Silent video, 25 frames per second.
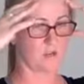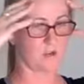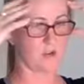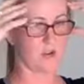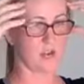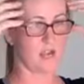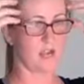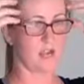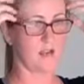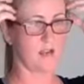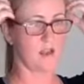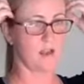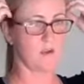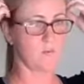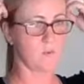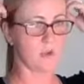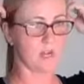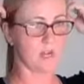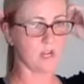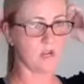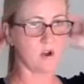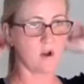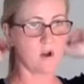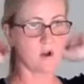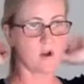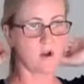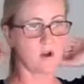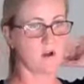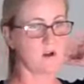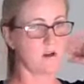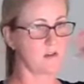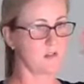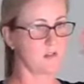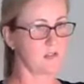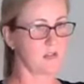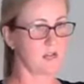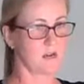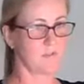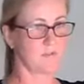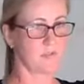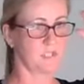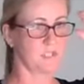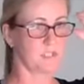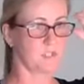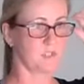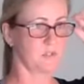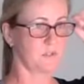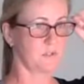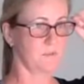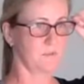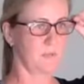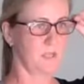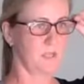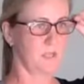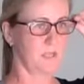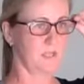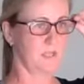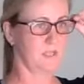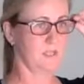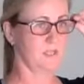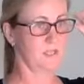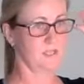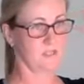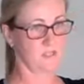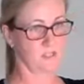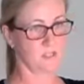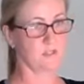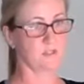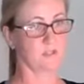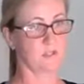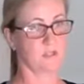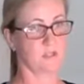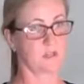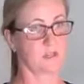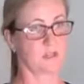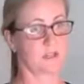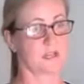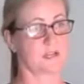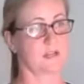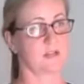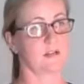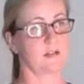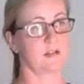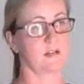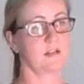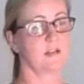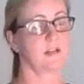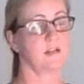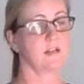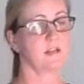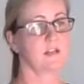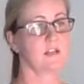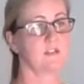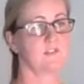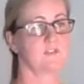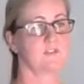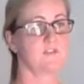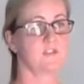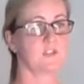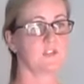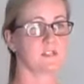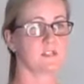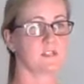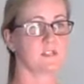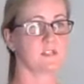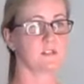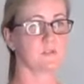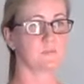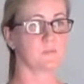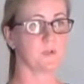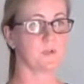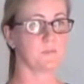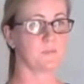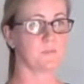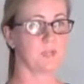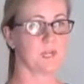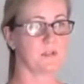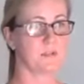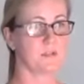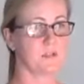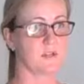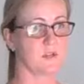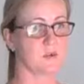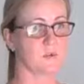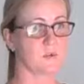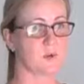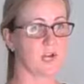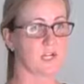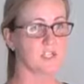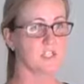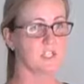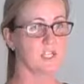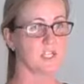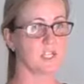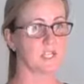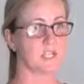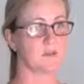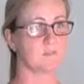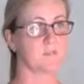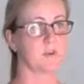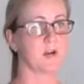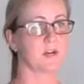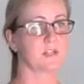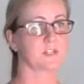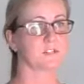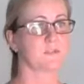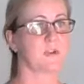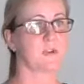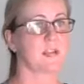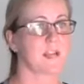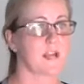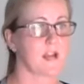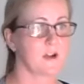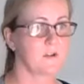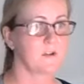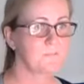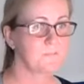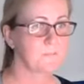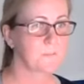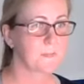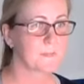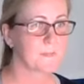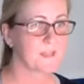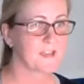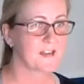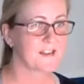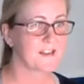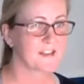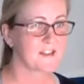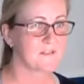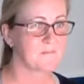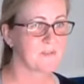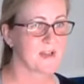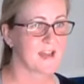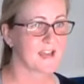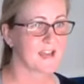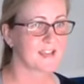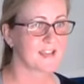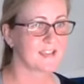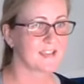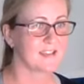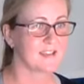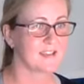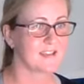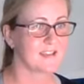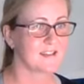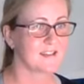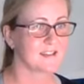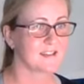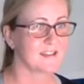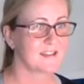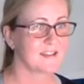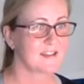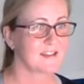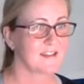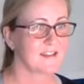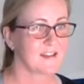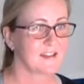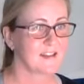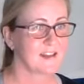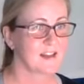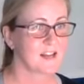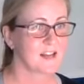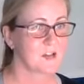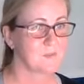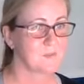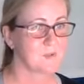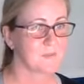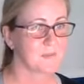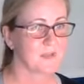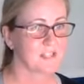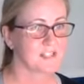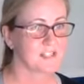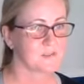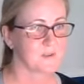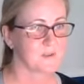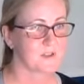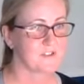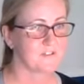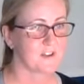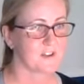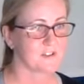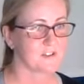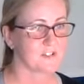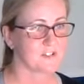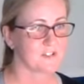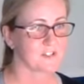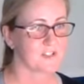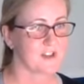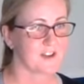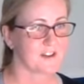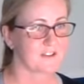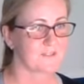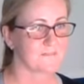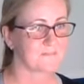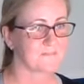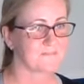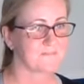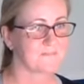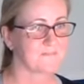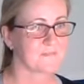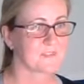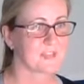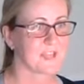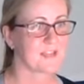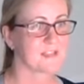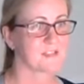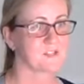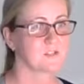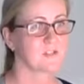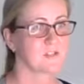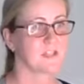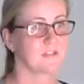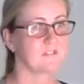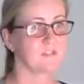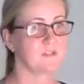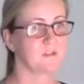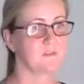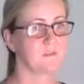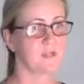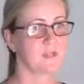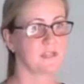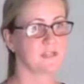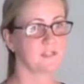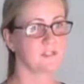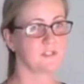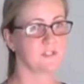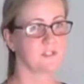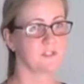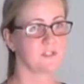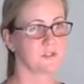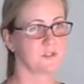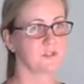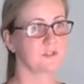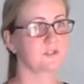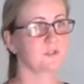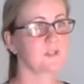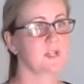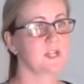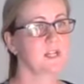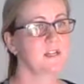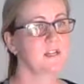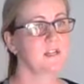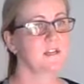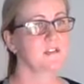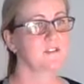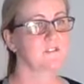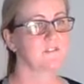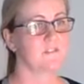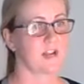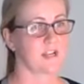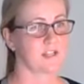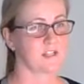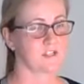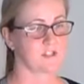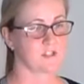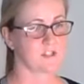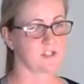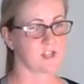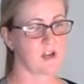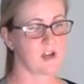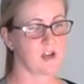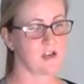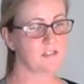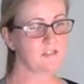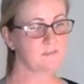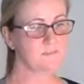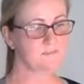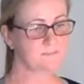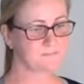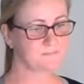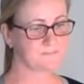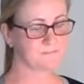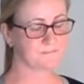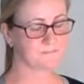in your head. We can all hum a tune in our head. If this is the replay that you're watching, hit pause right now and come back in a couple of minutes when you found your song. Okay, so I'll give you a minute to find your song.